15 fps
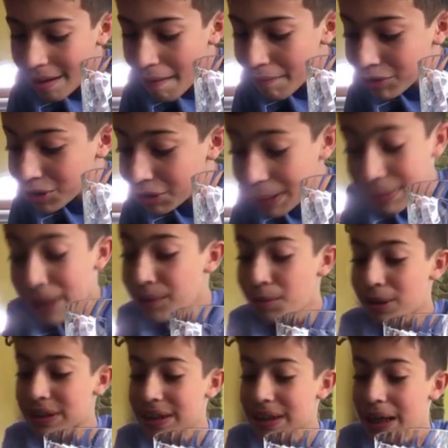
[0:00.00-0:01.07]
Scrape down the
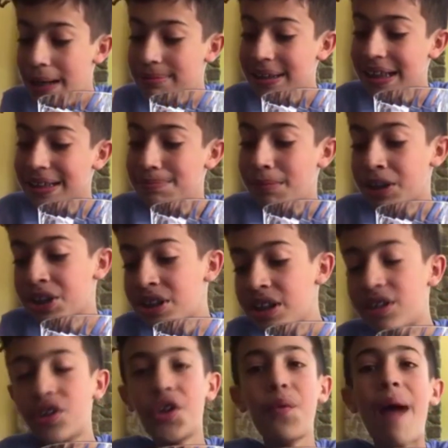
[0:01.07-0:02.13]
walls of the cup to get as much of the
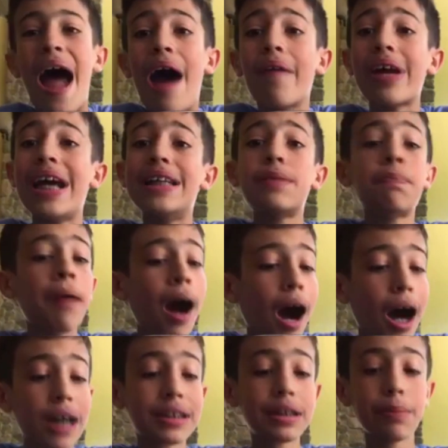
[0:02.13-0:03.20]
glue out as
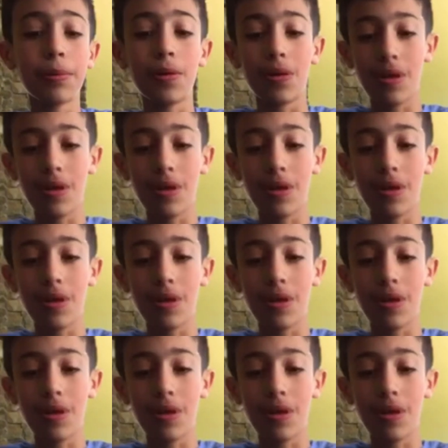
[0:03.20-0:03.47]
possible.